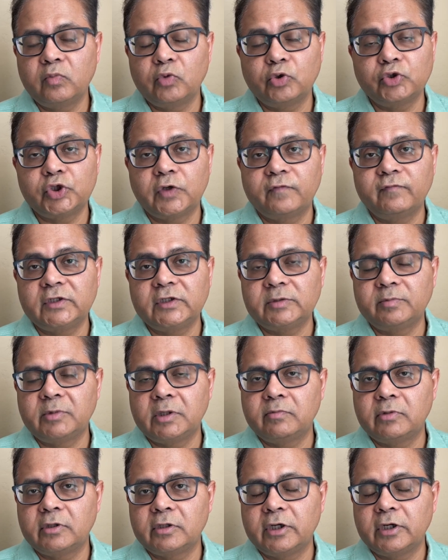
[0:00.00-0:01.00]
most of these
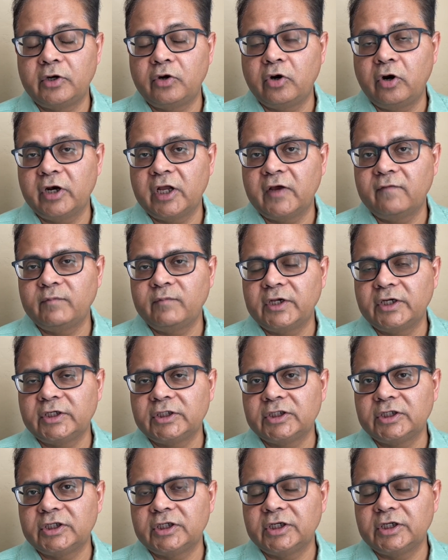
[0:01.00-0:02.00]
people did not have
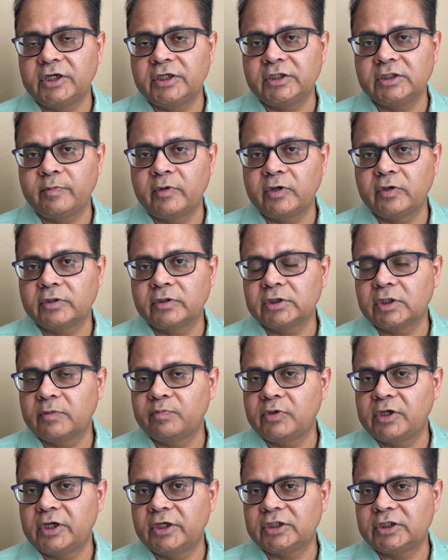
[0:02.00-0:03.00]
PhD degrees because the
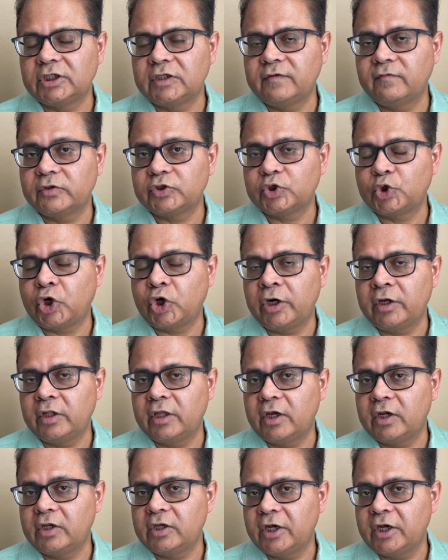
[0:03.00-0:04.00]
PhD was not
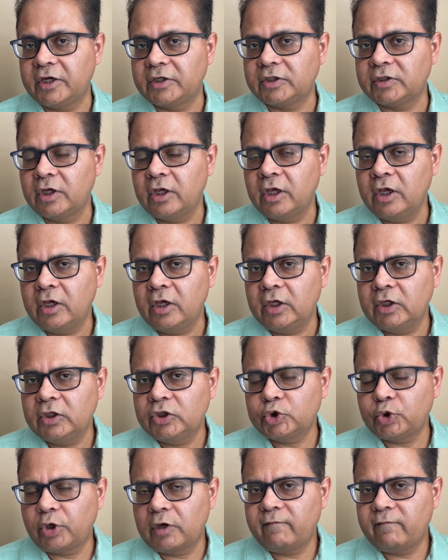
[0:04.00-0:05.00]
there yet.
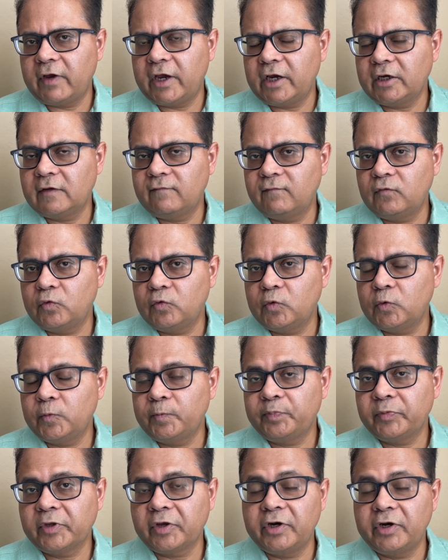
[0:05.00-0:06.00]
So in fact, if you
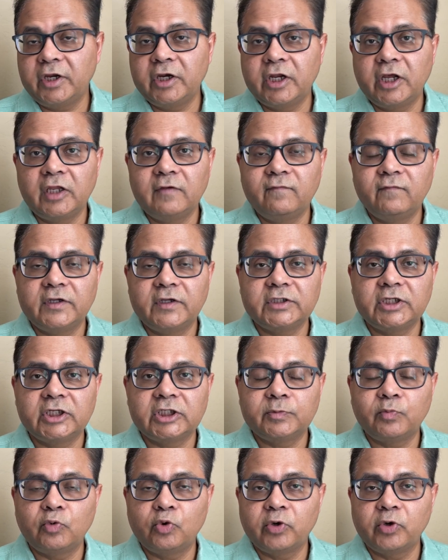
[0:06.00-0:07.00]
read any physics
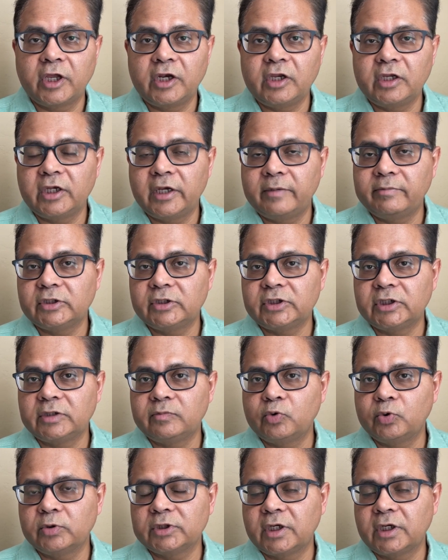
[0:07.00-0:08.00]
book, any chemistry
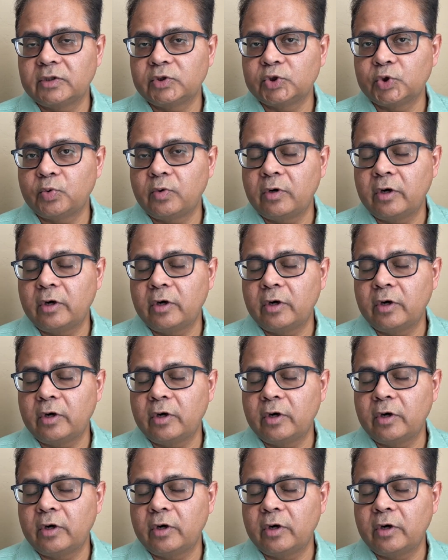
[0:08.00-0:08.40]
books and so